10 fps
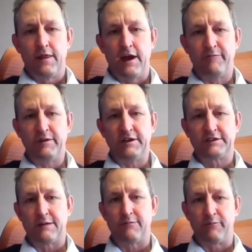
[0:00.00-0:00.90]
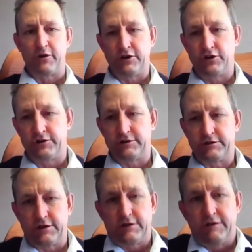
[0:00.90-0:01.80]
There have been some
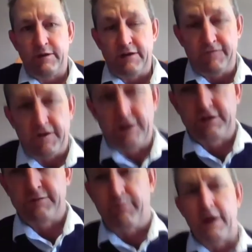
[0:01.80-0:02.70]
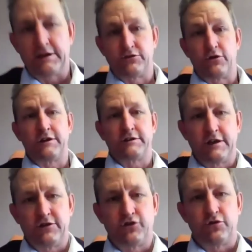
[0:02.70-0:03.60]
operations that have been affected as
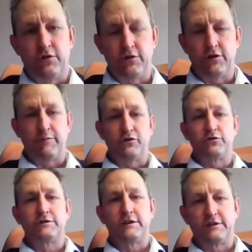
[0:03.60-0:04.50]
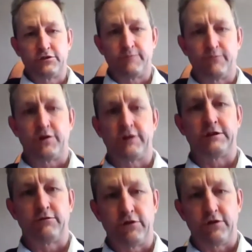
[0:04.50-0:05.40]
non-essential, you know, producing certain
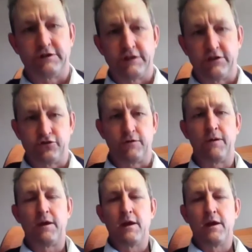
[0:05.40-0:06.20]
products that were non-essential.